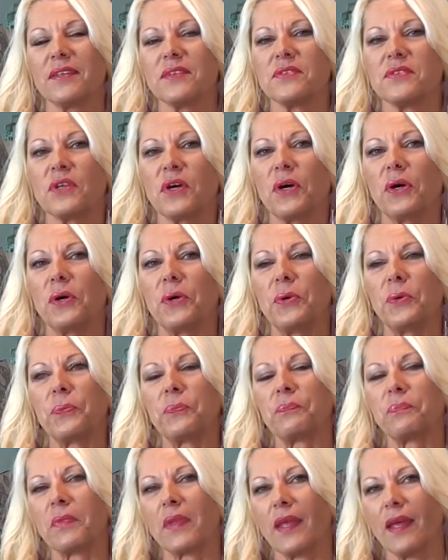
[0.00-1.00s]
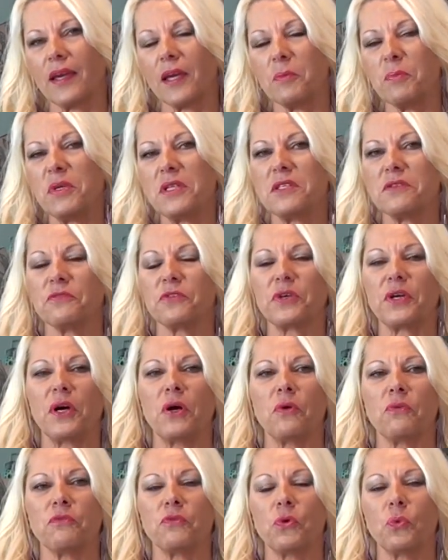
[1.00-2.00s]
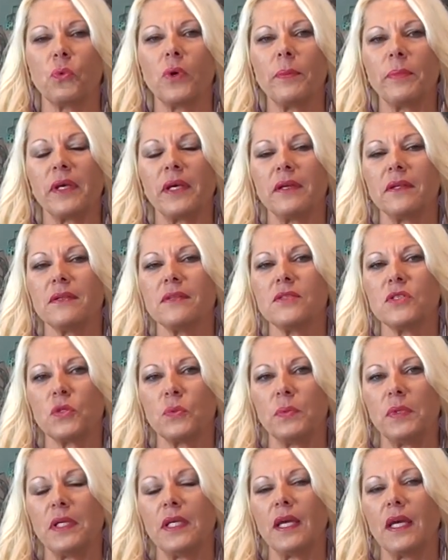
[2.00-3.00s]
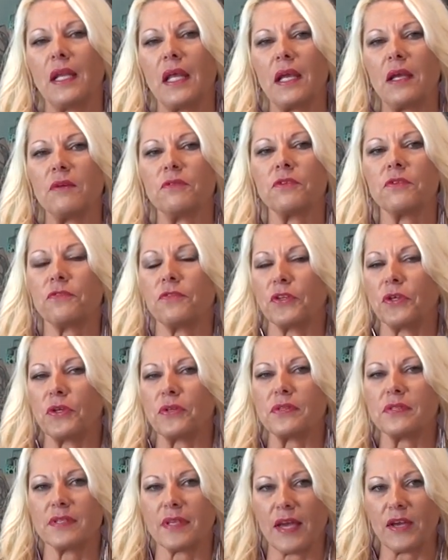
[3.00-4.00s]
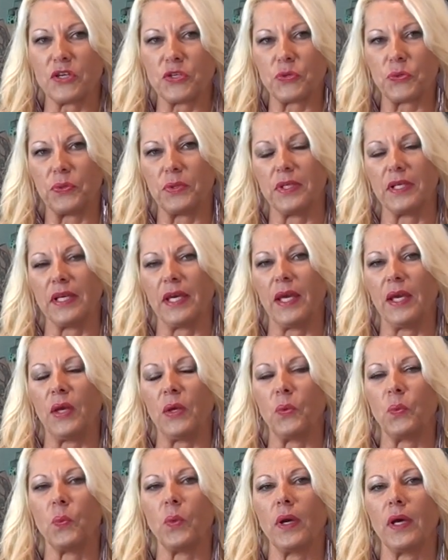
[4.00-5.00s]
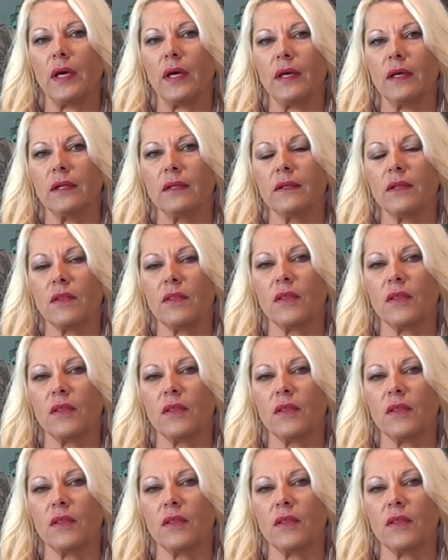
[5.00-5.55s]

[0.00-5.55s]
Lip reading: So it can be difficult for women to be getting fulfilled sexually when